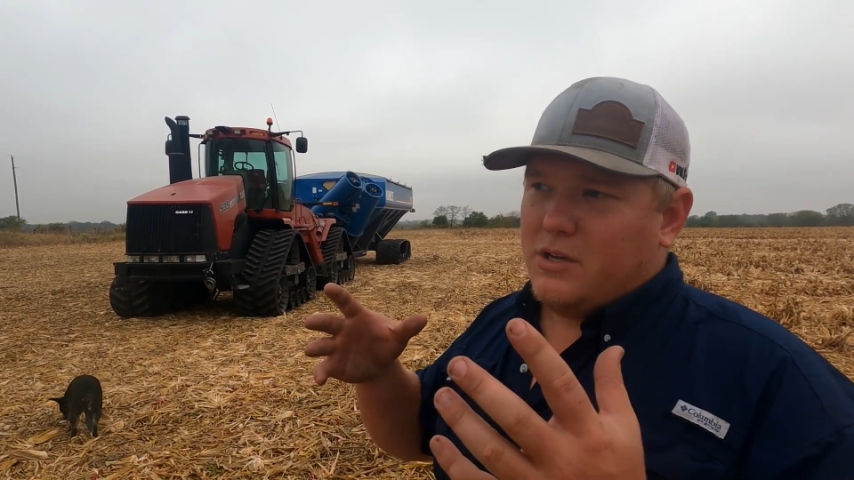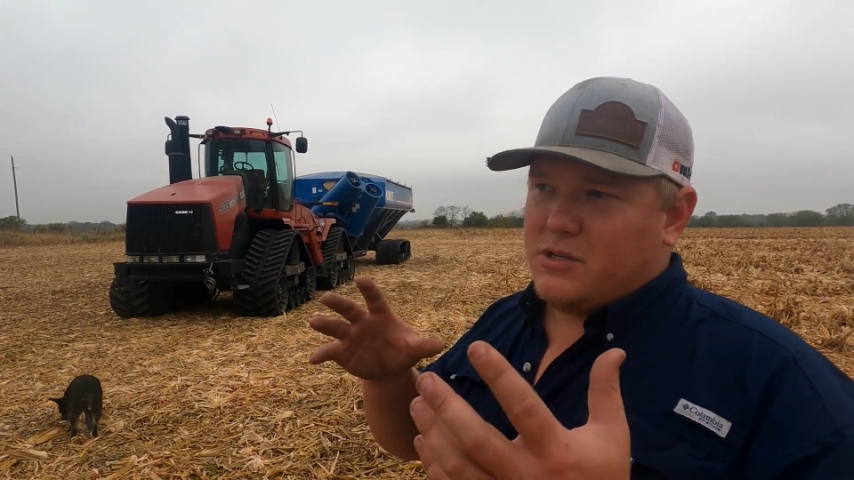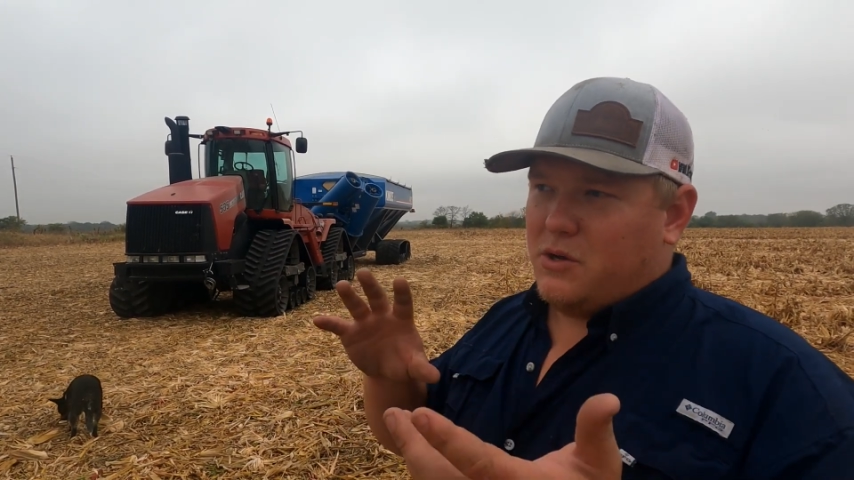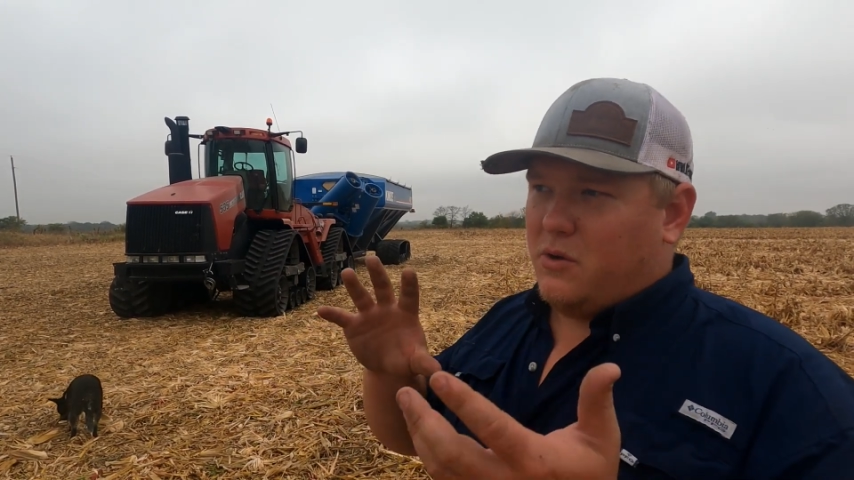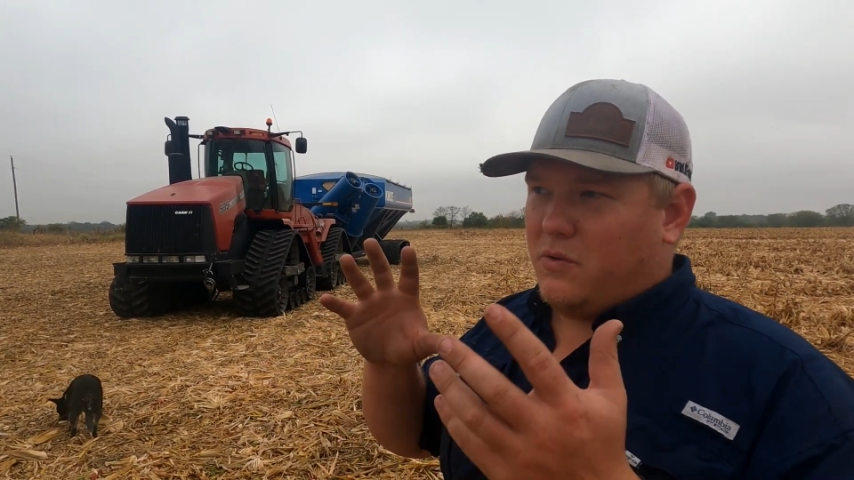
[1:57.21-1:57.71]

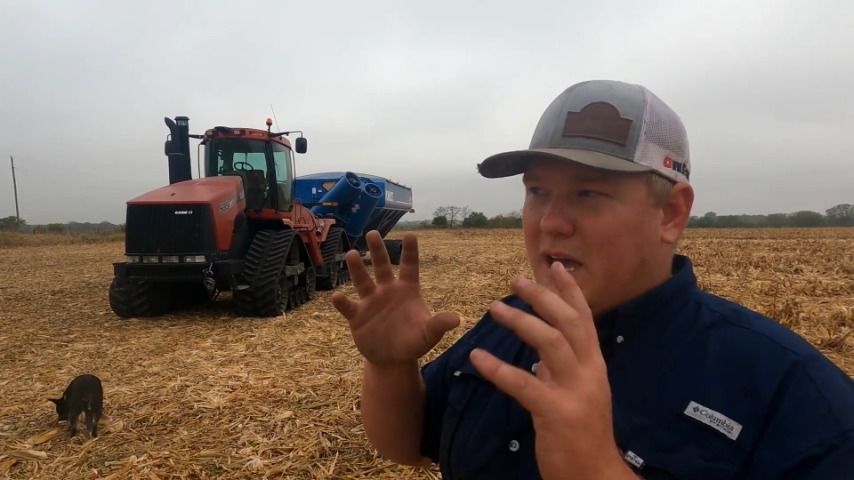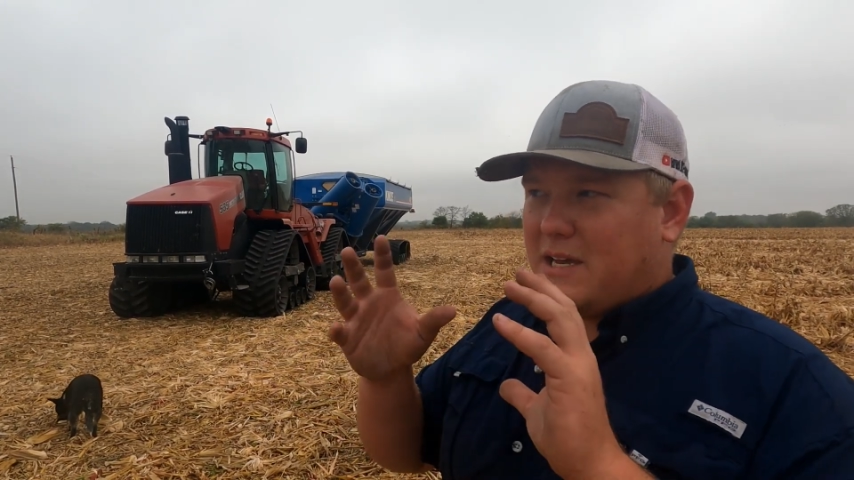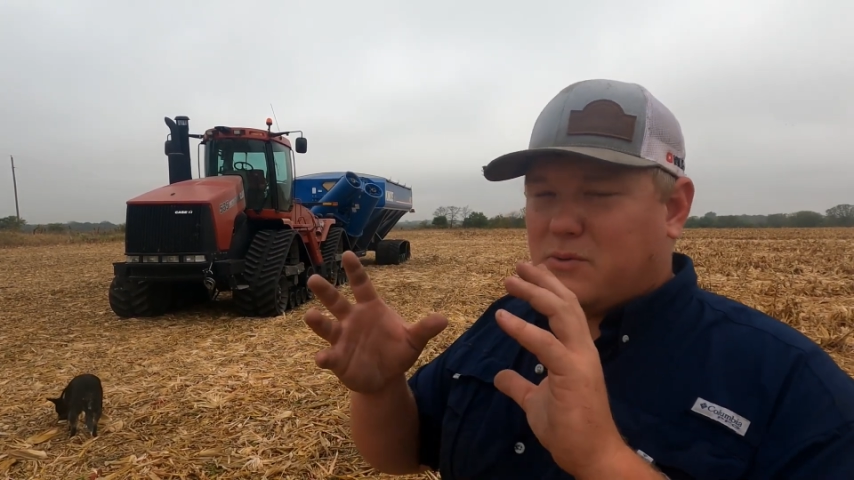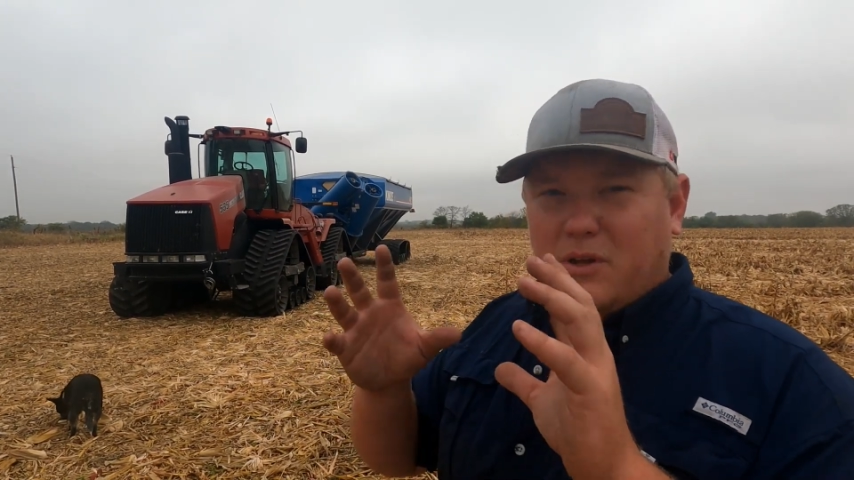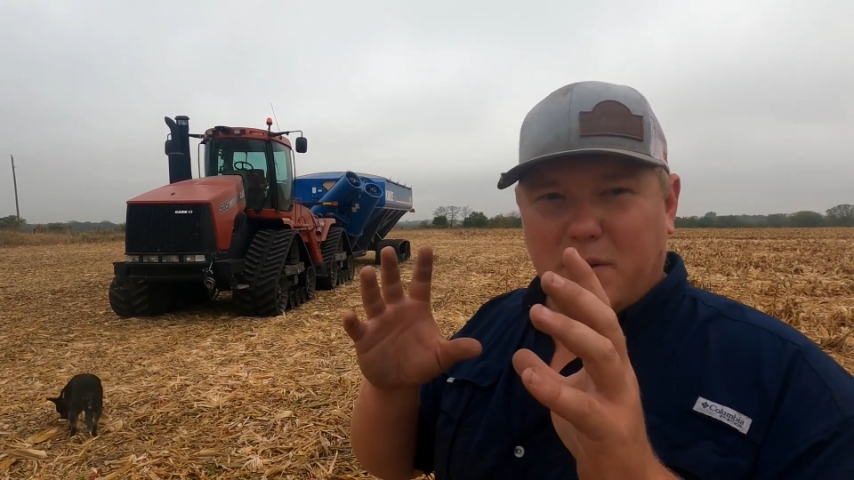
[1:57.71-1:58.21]
So
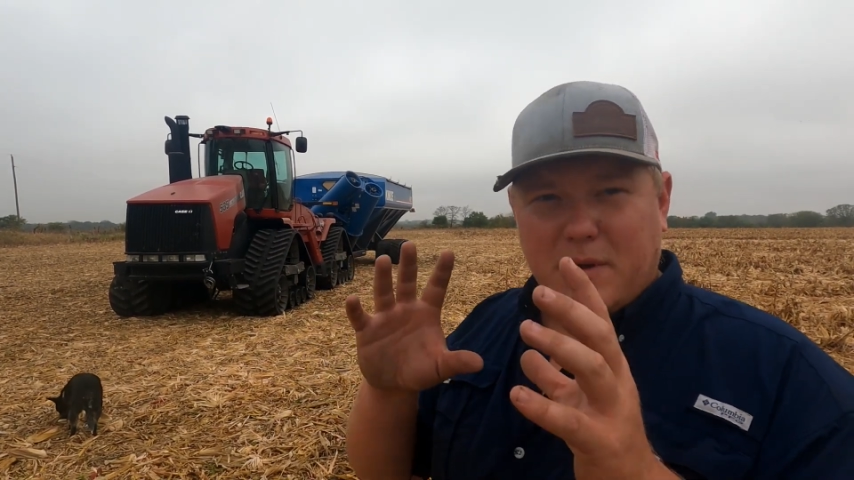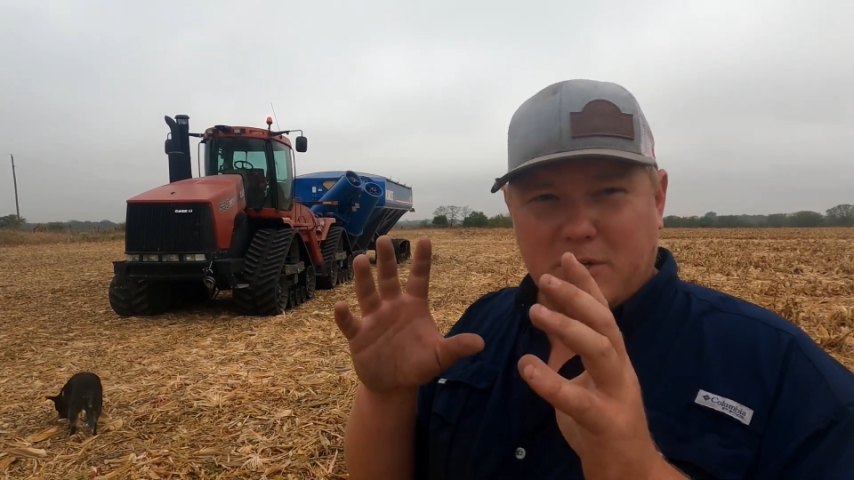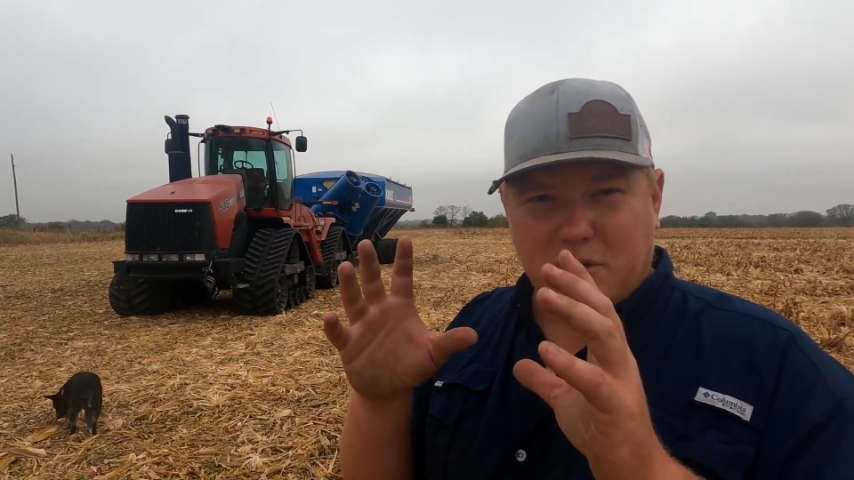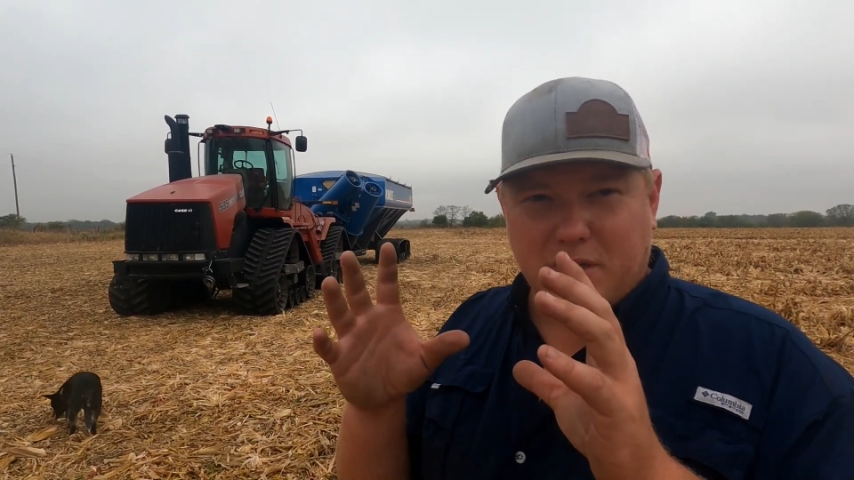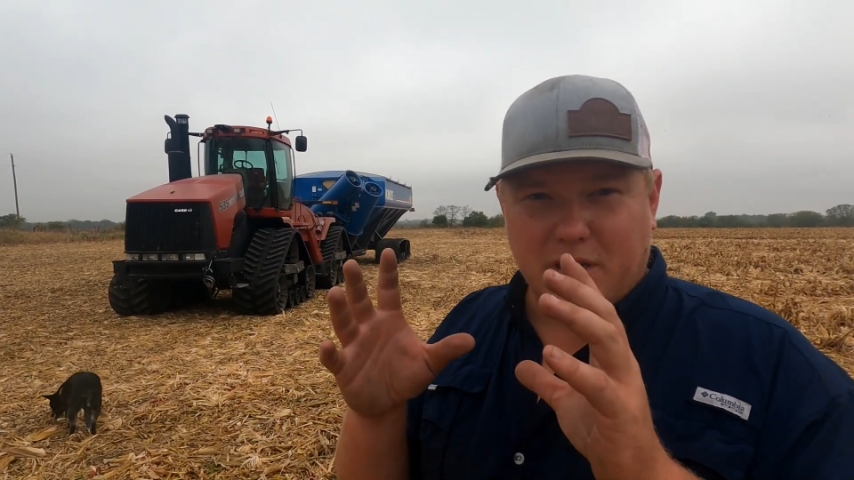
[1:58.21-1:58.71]
that's really measured